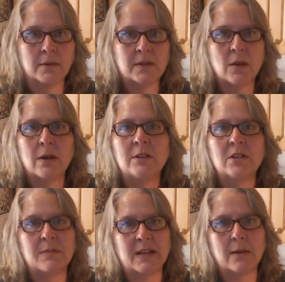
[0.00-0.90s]
So it
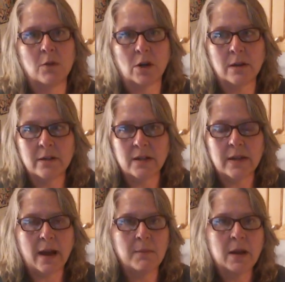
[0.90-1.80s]
just makes it more clear to
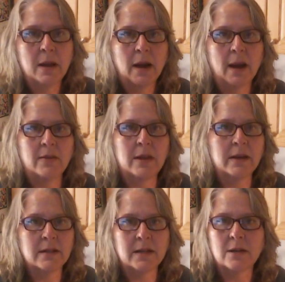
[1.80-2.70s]
them. And
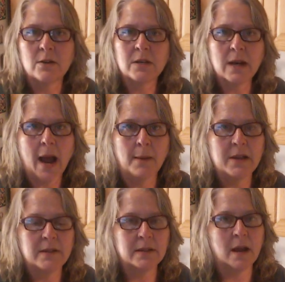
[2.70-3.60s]
then continue to
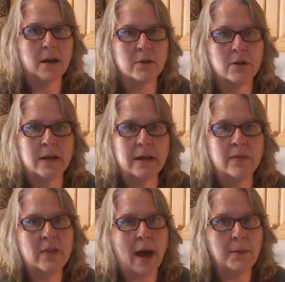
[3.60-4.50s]
comment
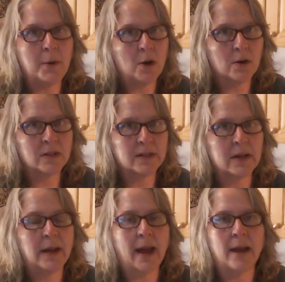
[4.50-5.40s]
underneath that post.
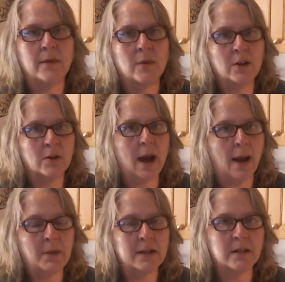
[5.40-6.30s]
Again, when you
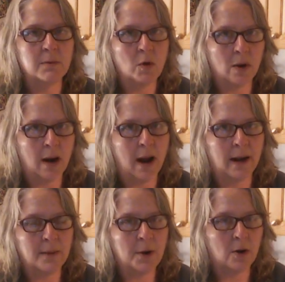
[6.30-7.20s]
comment more
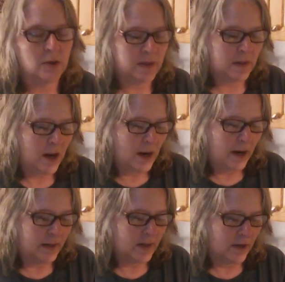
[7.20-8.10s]
on a post,
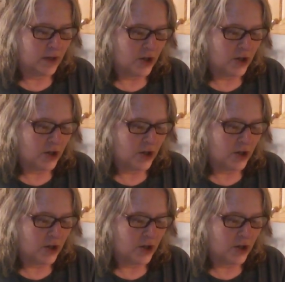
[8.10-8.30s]
it's going to